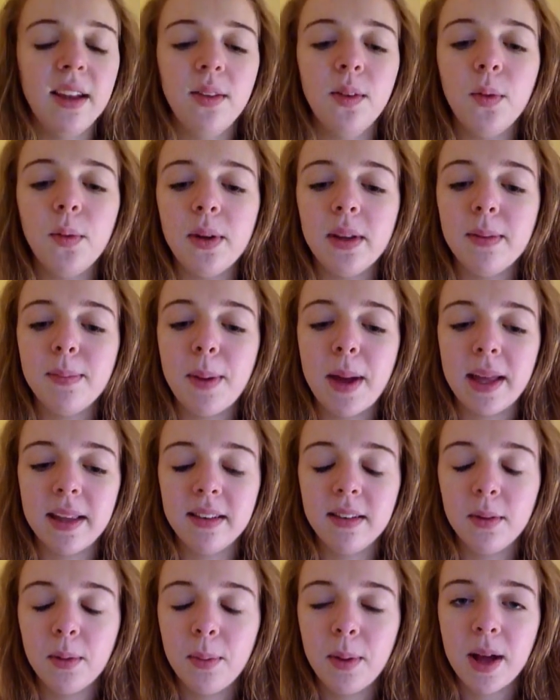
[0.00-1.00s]
it's always
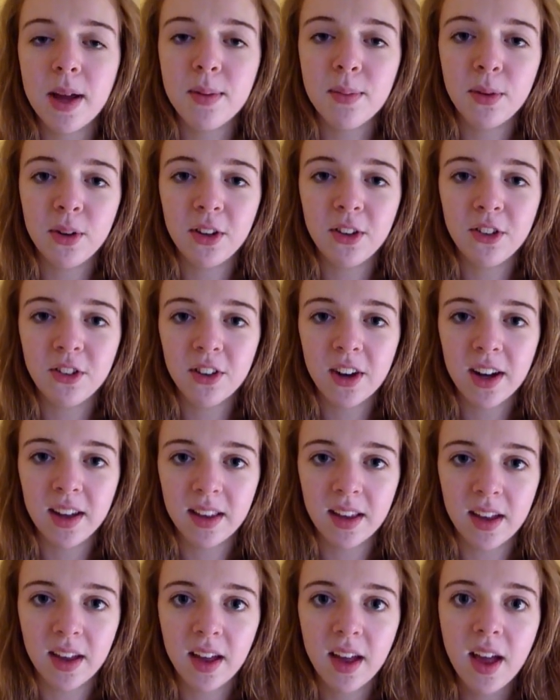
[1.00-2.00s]
best to apply a
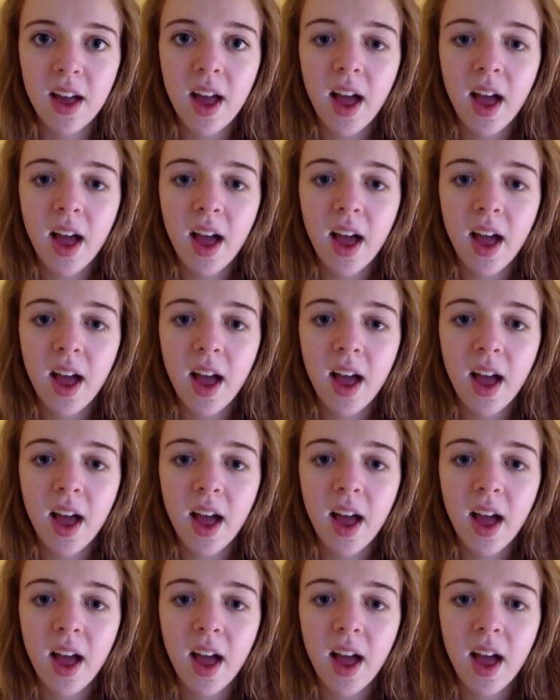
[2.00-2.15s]
moisturiser